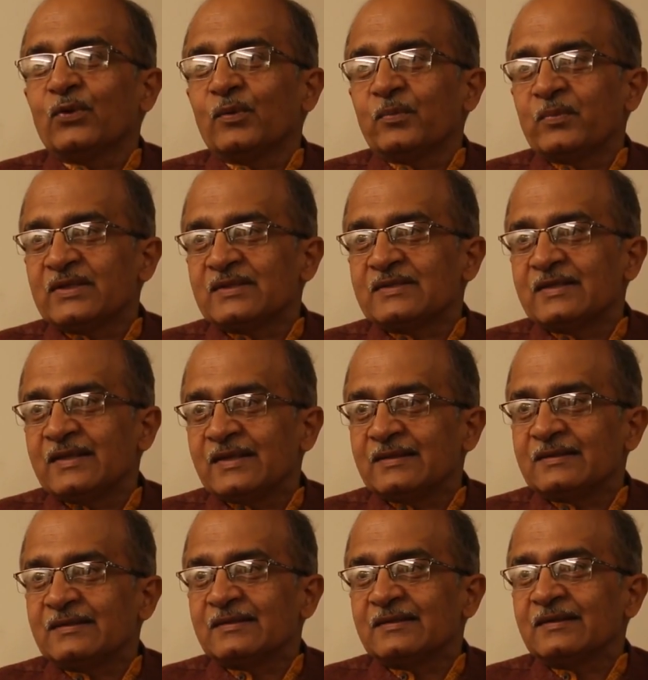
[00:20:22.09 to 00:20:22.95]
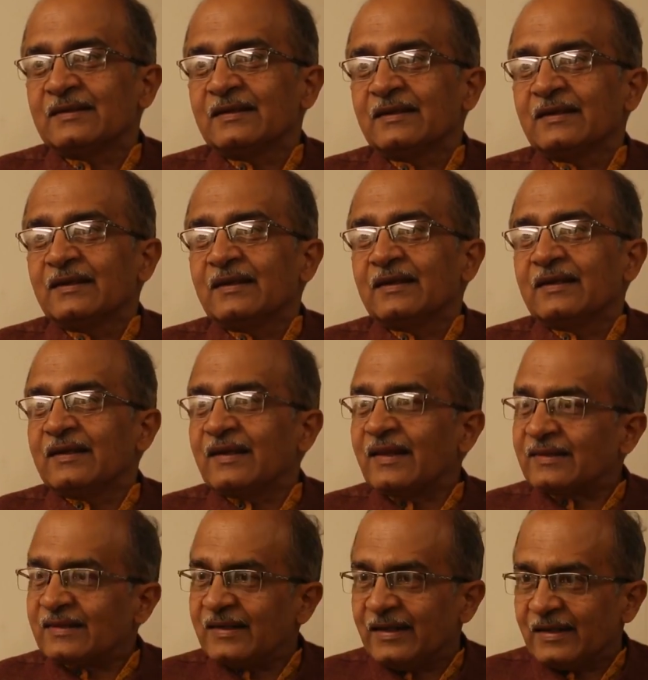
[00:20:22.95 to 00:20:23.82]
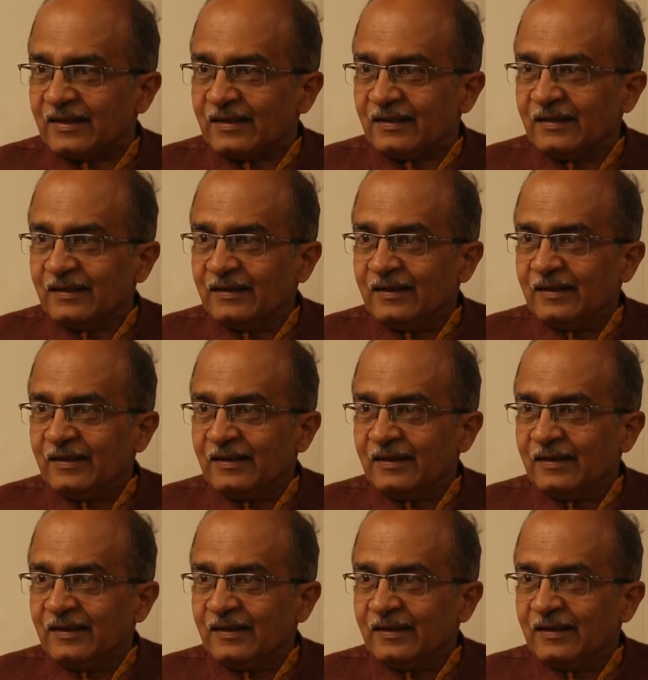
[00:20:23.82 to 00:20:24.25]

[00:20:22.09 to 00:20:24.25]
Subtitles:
no business, nothing.